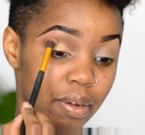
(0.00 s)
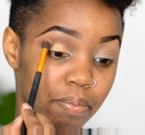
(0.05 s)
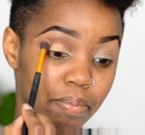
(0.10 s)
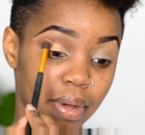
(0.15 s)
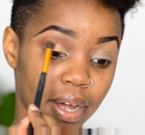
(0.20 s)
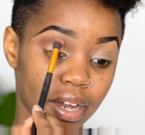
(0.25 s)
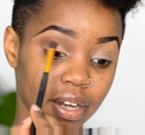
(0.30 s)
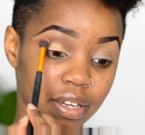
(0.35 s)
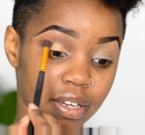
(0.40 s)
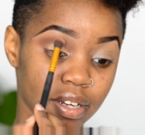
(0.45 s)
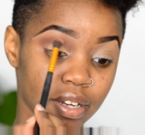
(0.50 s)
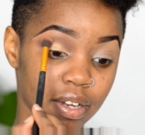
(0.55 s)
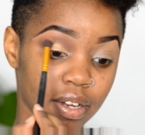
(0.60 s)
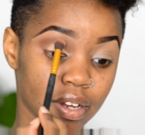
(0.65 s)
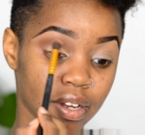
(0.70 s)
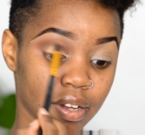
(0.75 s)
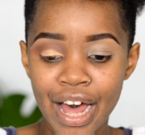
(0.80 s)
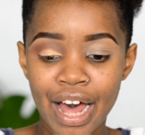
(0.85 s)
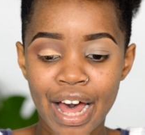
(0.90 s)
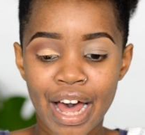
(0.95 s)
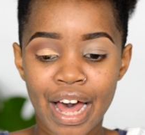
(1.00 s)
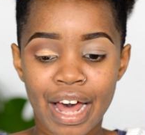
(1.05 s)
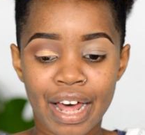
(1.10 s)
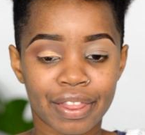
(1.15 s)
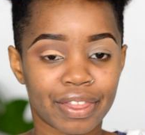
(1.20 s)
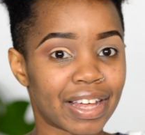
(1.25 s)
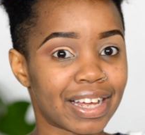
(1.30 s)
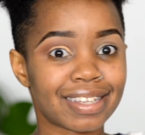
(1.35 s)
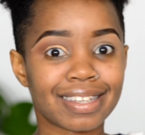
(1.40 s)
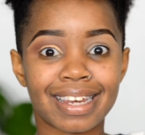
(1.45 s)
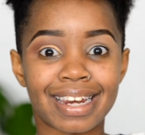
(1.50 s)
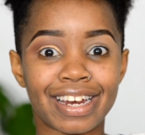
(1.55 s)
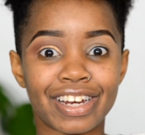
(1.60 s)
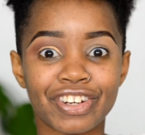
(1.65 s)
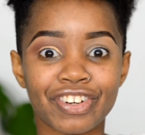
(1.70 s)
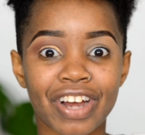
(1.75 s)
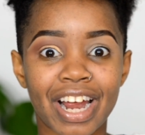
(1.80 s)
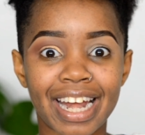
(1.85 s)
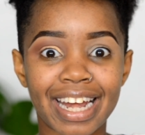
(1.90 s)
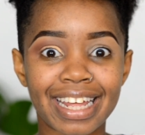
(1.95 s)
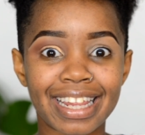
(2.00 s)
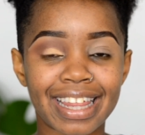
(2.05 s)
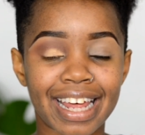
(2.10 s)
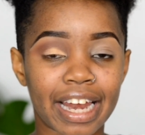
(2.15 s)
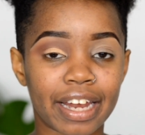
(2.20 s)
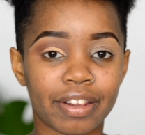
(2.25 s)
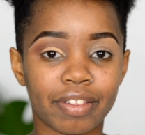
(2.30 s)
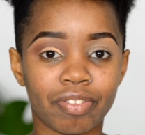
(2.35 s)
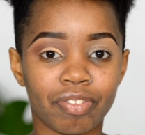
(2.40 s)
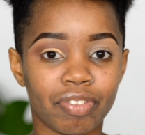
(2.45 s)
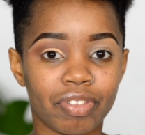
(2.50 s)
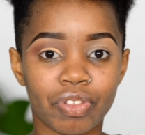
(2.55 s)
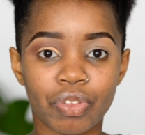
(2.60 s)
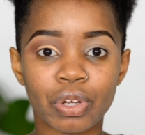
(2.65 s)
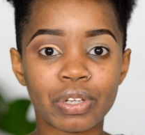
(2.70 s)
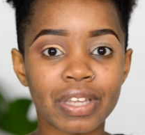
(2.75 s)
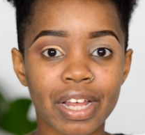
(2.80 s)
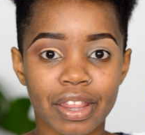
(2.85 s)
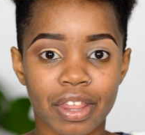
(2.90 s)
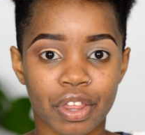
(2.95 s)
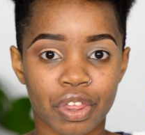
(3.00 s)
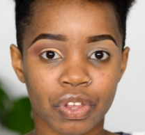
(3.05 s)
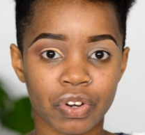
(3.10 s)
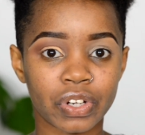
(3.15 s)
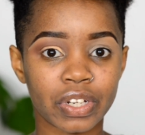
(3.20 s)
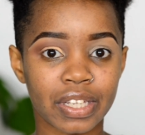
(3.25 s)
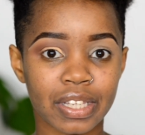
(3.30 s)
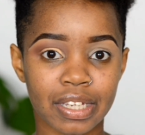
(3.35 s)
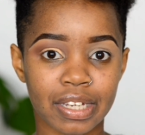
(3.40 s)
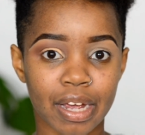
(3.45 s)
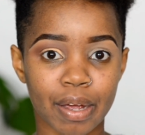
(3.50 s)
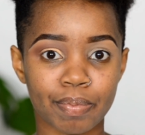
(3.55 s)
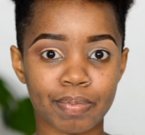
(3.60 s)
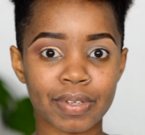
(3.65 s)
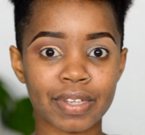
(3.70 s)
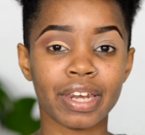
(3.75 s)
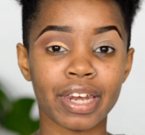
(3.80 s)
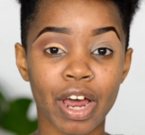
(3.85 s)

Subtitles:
part. That's literally those are the 3 steps.